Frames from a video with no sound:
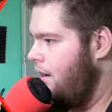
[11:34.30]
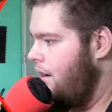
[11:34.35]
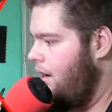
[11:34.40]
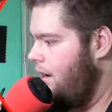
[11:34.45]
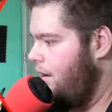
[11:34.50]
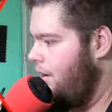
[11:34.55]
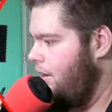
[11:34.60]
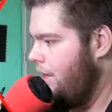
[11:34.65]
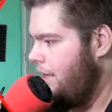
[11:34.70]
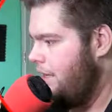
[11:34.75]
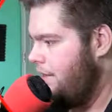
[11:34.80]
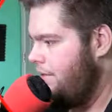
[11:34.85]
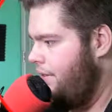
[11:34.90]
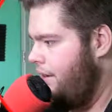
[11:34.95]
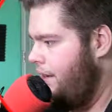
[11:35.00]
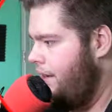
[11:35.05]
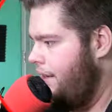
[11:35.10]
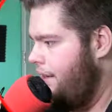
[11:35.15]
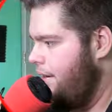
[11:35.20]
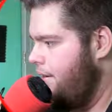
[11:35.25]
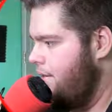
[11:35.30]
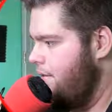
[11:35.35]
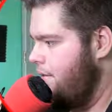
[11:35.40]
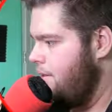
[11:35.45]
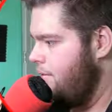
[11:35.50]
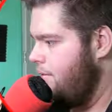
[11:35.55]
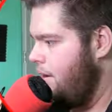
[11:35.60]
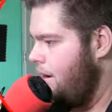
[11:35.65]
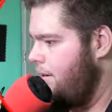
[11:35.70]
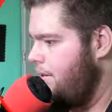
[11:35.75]
all these
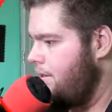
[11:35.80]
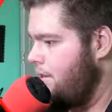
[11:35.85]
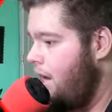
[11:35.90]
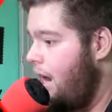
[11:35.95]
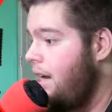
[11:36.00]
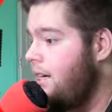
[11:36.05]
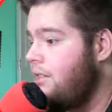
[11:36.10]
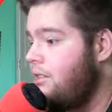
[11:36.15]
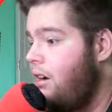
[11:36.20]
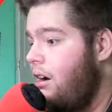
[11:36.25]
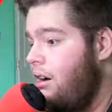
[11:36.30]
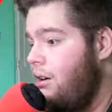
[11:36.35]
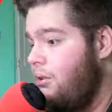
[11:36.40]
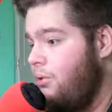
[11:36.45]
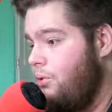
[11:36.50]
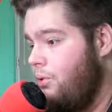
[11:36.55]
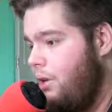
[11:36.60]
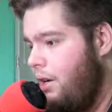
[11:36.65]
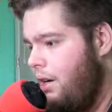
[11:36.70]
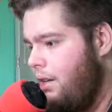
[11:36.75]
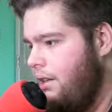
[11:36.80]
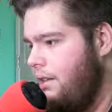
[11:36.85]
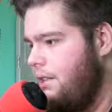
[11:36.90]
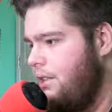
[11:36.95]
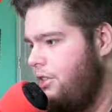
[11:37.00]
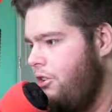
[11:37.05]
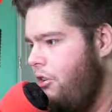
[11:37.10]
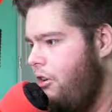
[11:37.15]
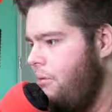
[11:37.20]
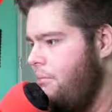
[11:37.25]
videos where I started really
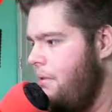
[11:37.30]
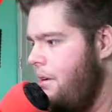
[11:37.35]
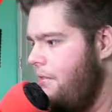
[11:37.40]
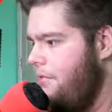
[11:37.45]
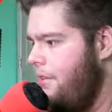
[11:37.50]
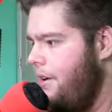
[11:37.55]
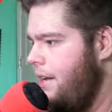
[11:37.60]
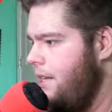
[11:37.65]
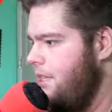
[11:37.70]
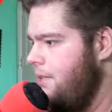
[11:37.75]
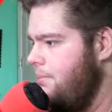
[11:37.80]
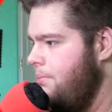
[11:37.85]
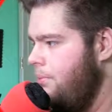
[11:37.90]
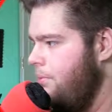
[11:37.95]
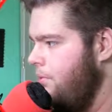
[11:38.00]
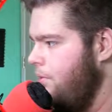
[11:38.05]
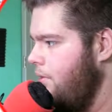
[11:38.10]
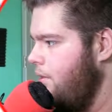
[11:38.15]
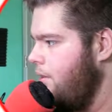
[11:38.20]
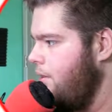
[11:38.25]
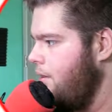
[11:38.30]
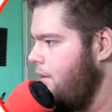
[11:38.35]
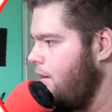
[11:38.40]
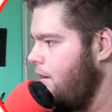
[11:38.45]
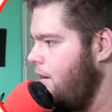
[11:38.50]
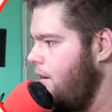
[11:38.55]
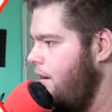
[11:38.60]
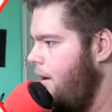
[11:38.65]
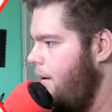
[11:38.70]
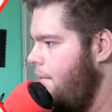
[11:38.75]
showing my face more.
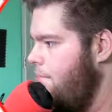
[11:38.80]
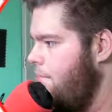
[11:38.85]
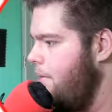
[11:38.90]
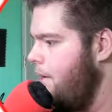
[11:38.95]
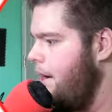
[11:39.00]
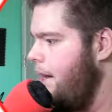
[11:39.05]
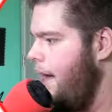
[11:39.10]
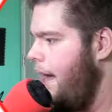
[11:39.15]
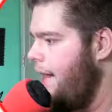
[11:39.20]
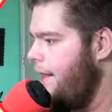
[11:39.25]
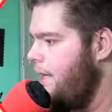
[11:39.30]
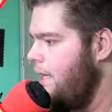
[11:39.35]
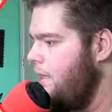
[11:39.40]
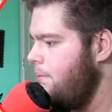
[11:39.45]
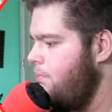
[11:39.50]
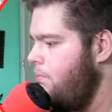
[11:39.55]
But at this